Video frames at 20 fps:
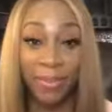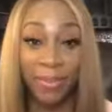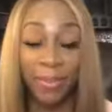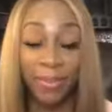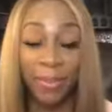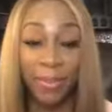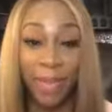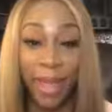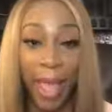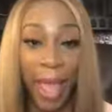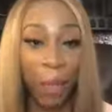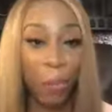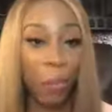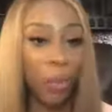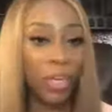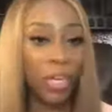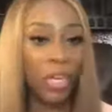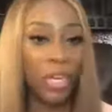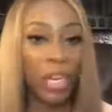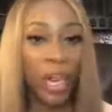I wouldn't
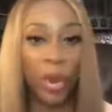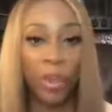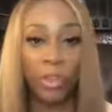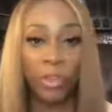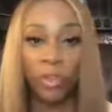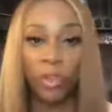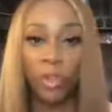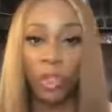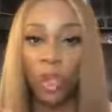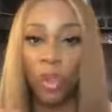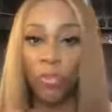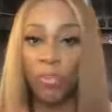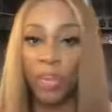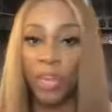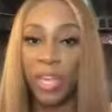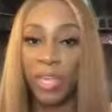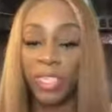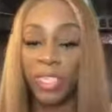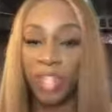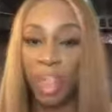encourage you to go for the
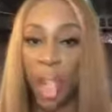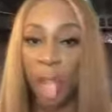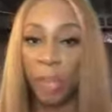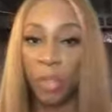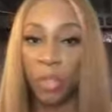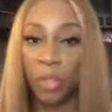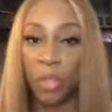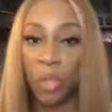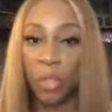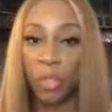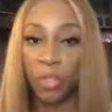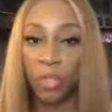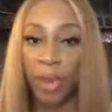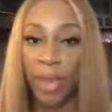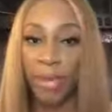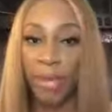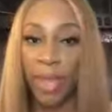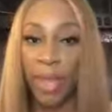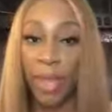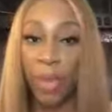installment loans right
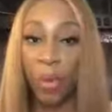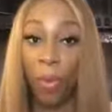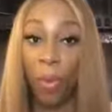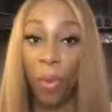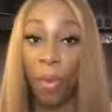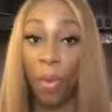now.